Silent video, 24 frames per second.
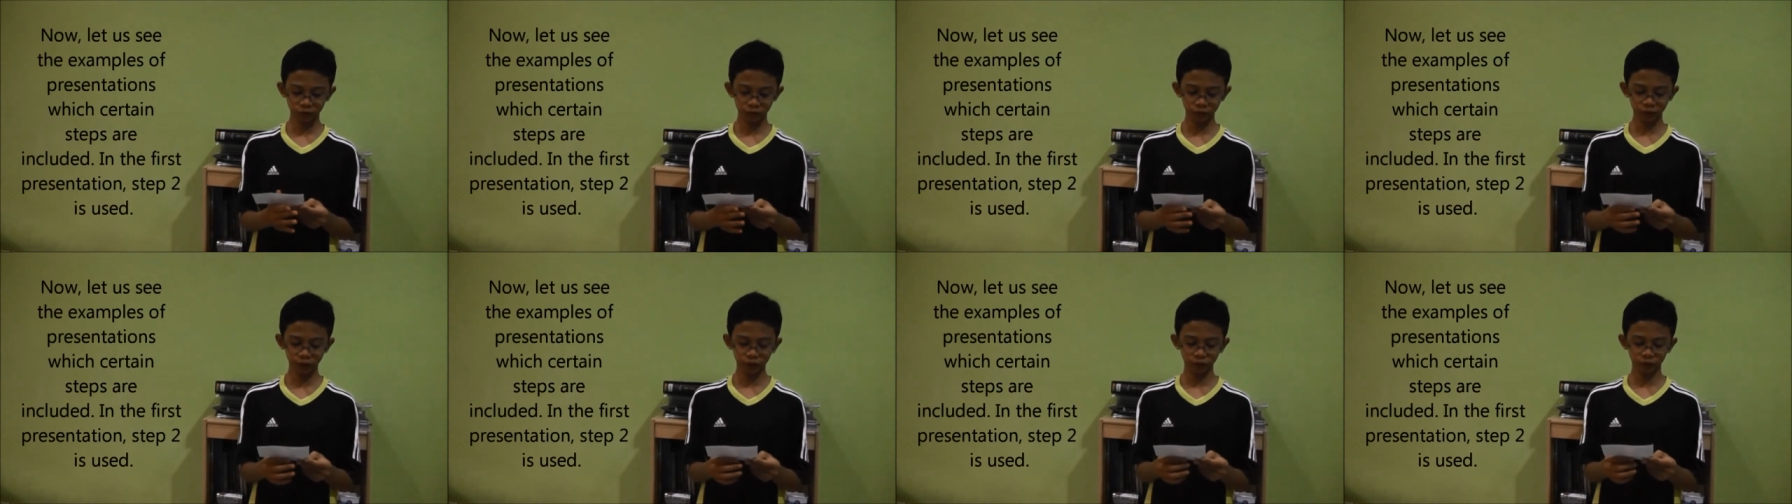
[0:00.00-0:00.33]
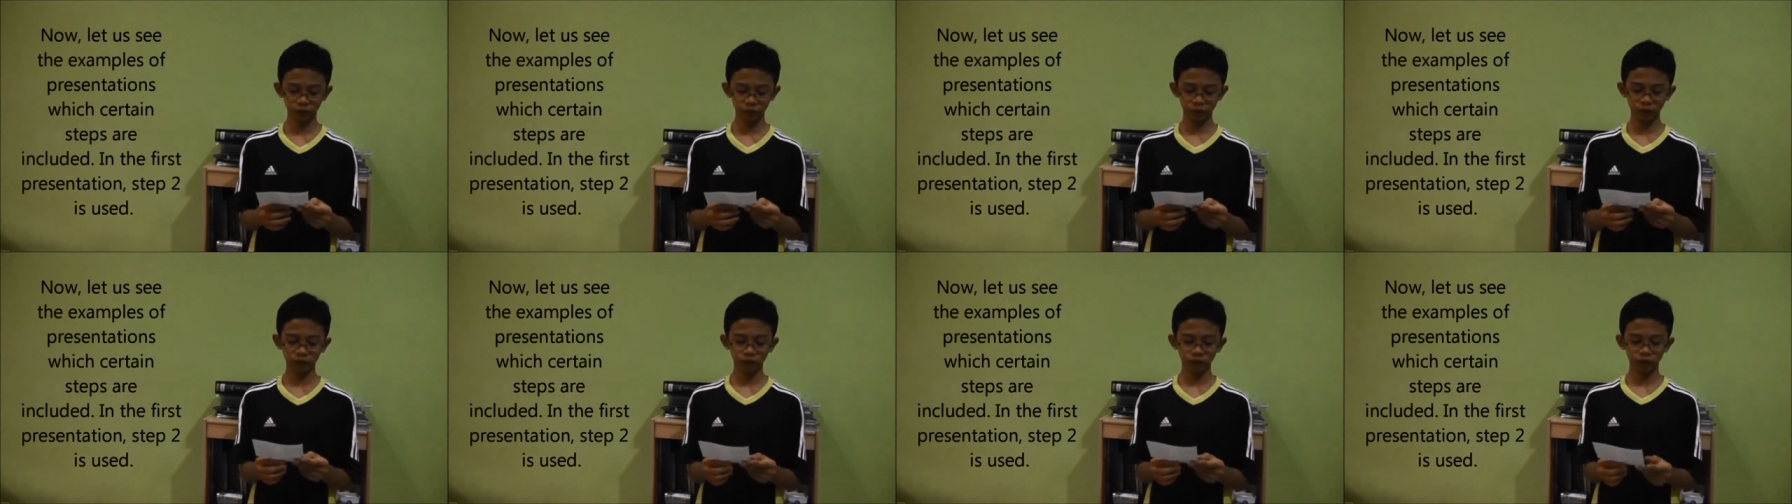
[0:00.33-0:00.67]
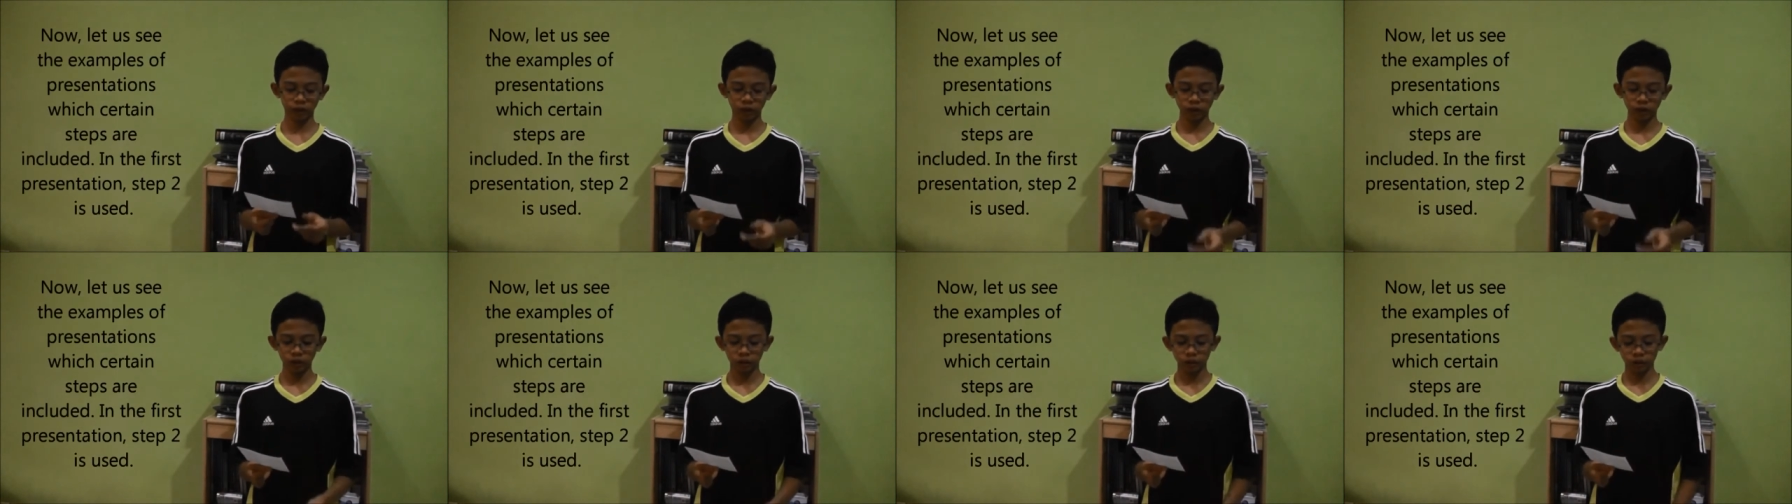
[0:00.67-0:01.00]
okay.
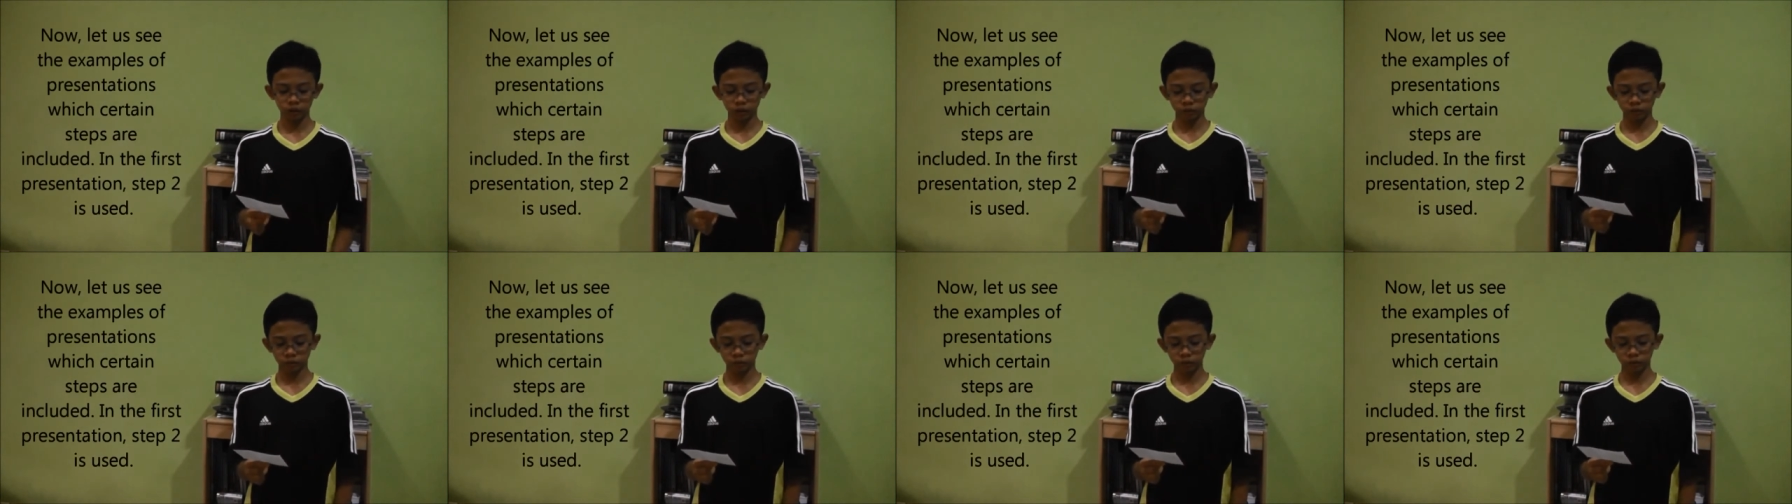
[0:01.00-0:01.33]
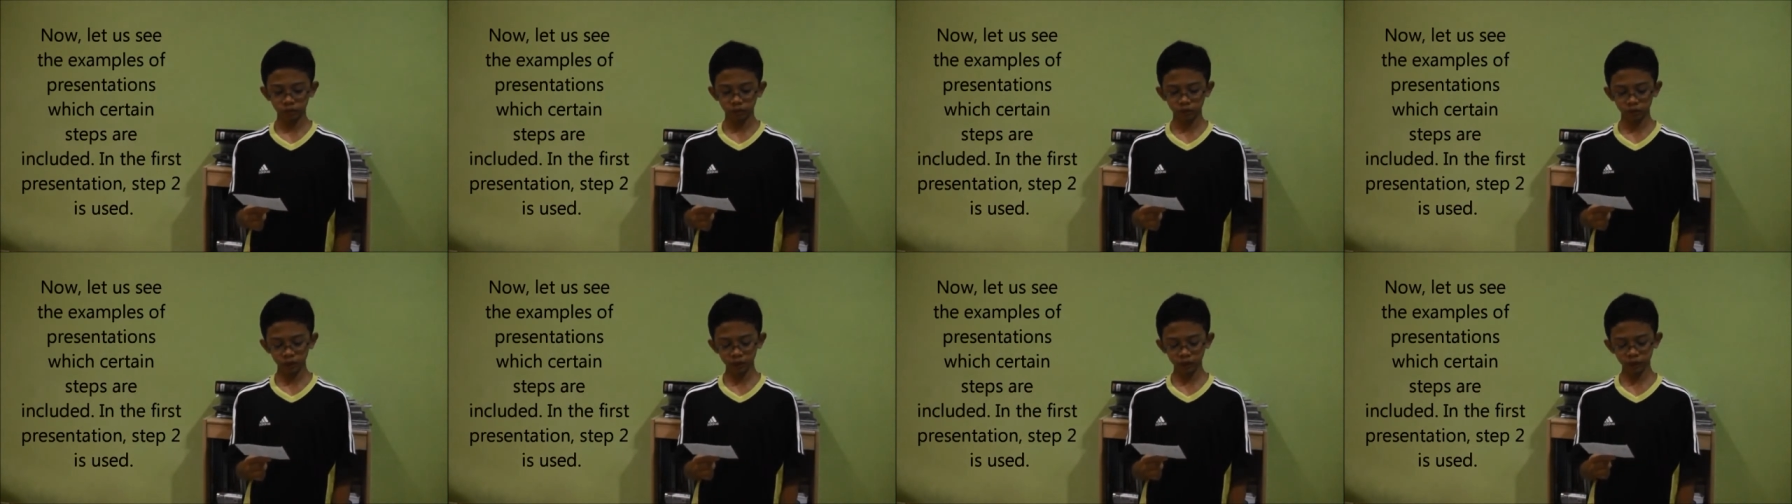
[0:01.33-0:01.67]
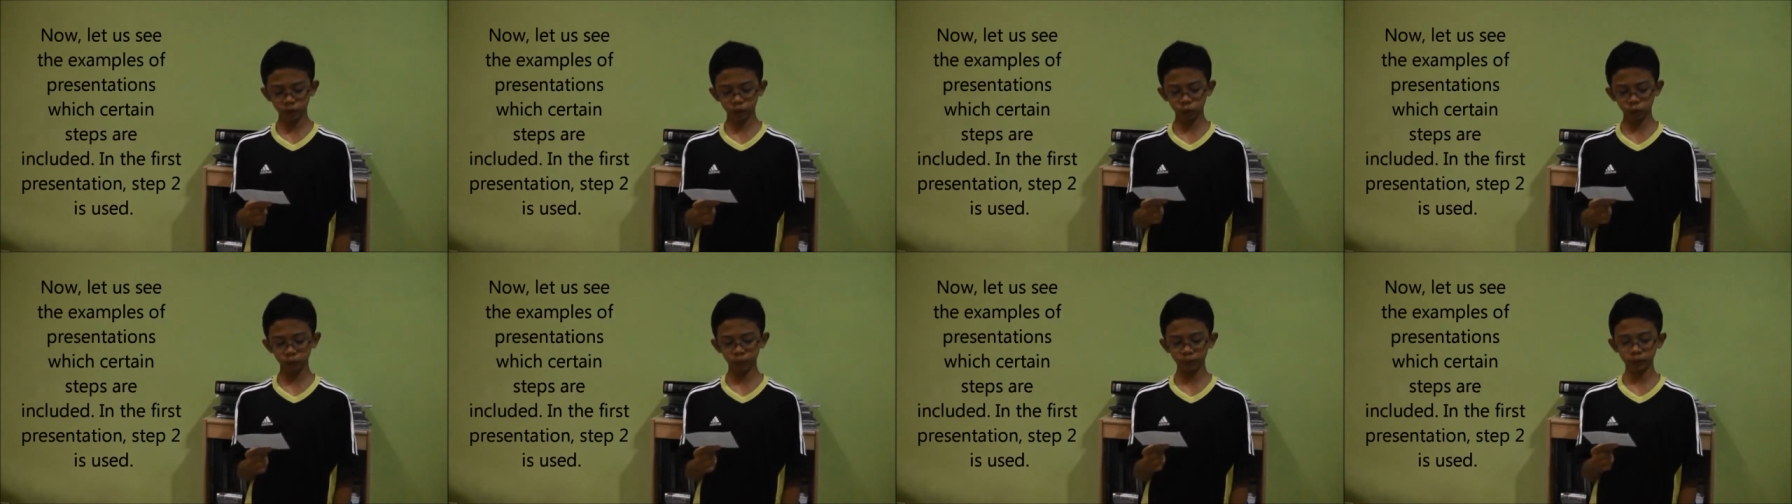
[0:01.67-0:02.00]
Let's
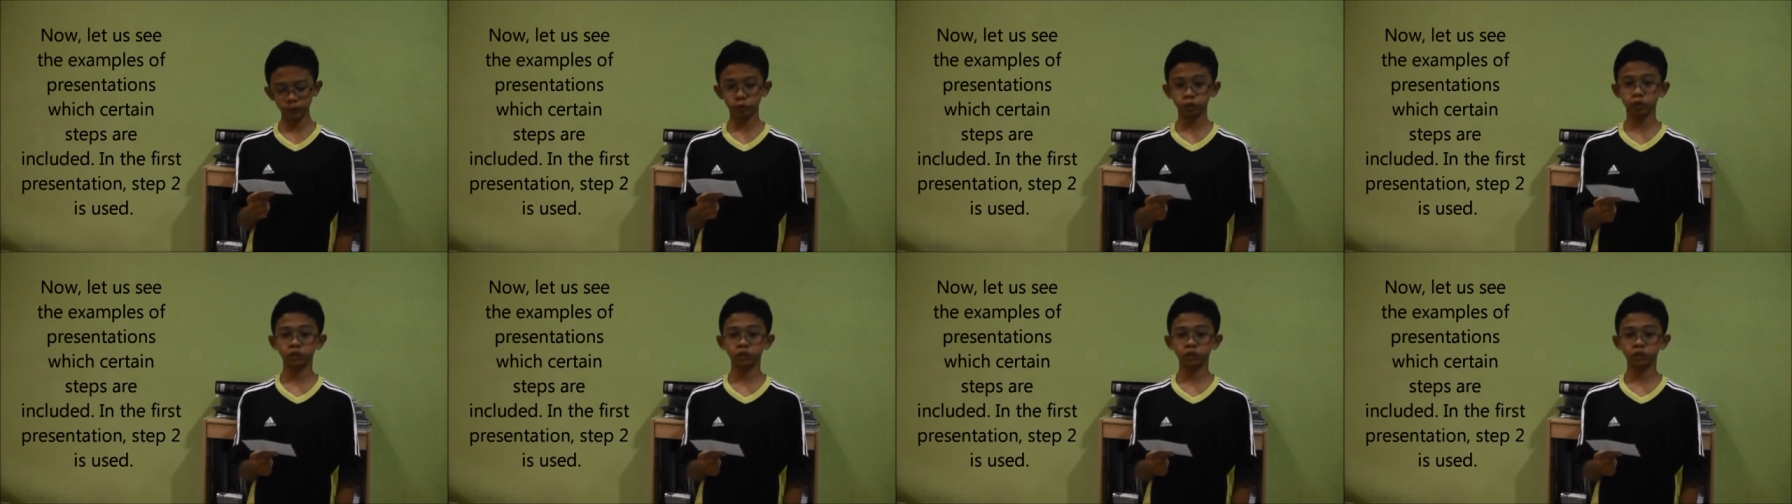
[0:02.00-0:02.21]
go back to